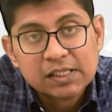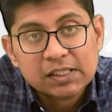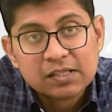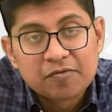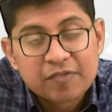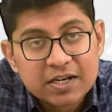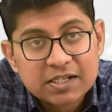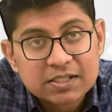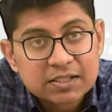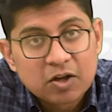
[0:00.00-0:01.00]
The
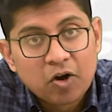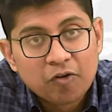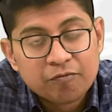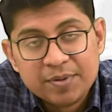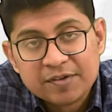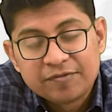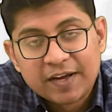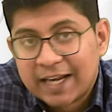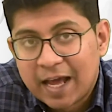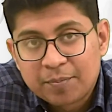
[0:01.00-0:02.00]
figures of Biff
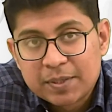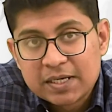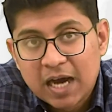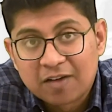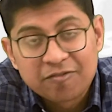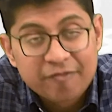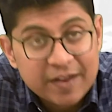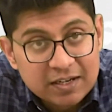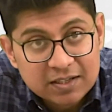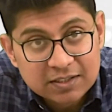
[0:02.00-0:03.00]
and Happy are
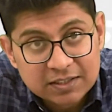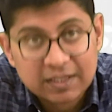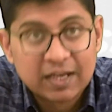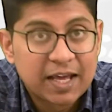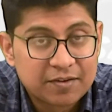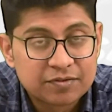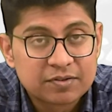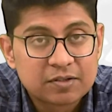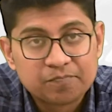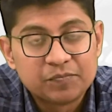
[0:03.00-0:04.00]
failures in their
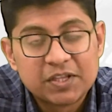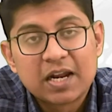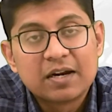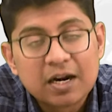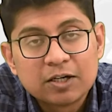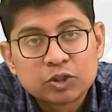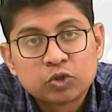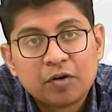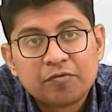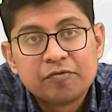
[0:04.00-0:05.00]
lives. They're adults who
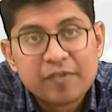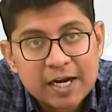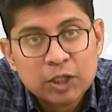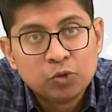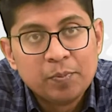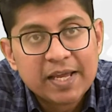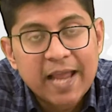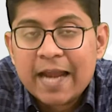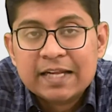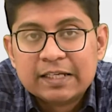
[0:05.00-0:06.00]
have failed to make
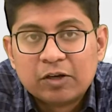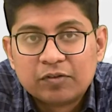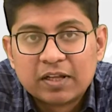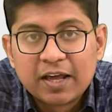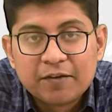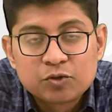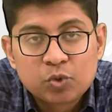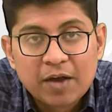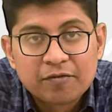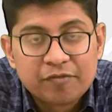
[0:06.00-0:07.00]
anything of their lives, to
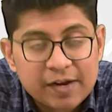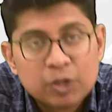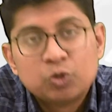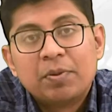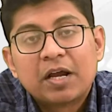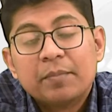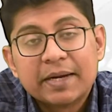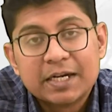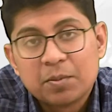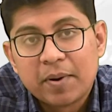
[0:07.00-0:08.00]
have failed to become
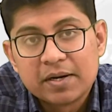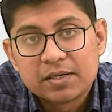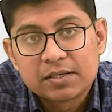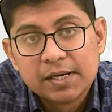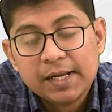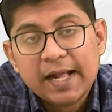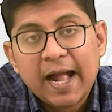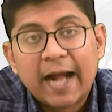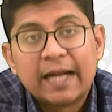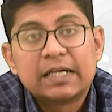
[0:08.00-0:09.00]
independent,
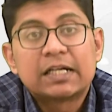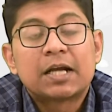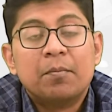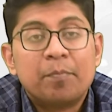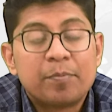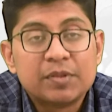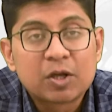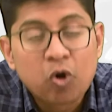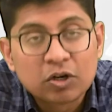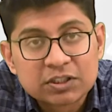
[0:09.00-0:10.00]
and the
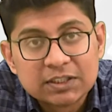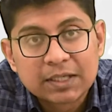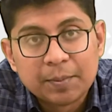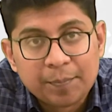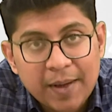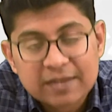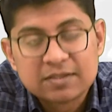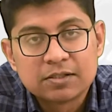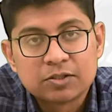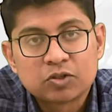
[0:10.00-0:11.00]
constant
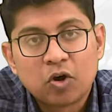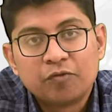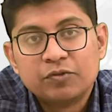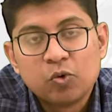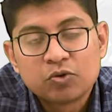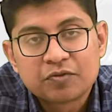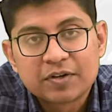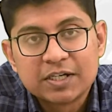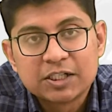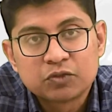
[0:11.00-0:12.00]
comparisons of those
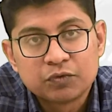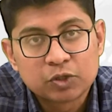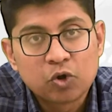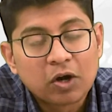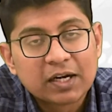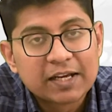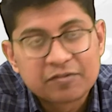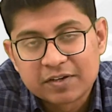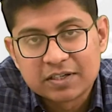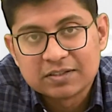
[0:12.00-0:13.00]
figures with godlike
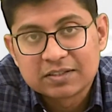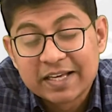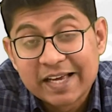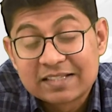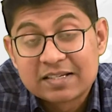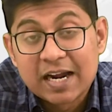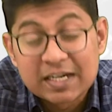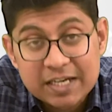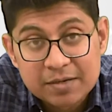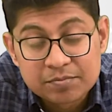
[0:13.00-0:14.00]
figures is an
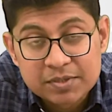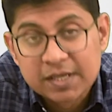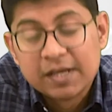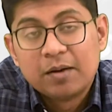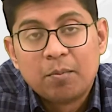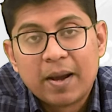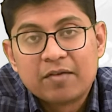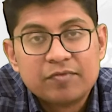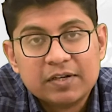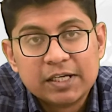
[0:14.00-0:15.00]
attempt by
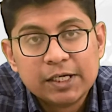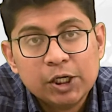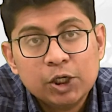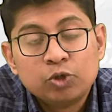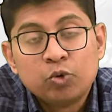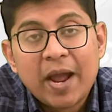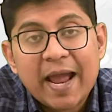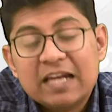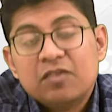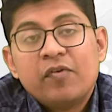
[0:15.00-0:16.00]
Willie to
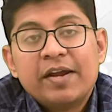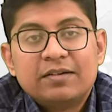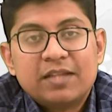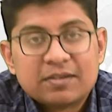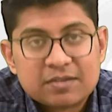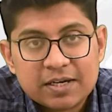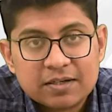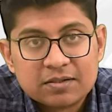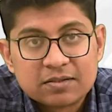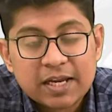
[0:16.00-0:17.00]
elevate their
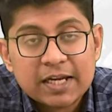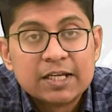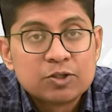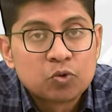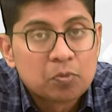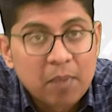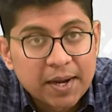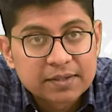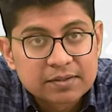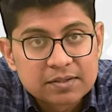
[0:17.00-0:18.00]
status in his own
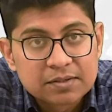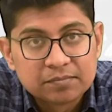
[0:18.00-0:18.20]
mind.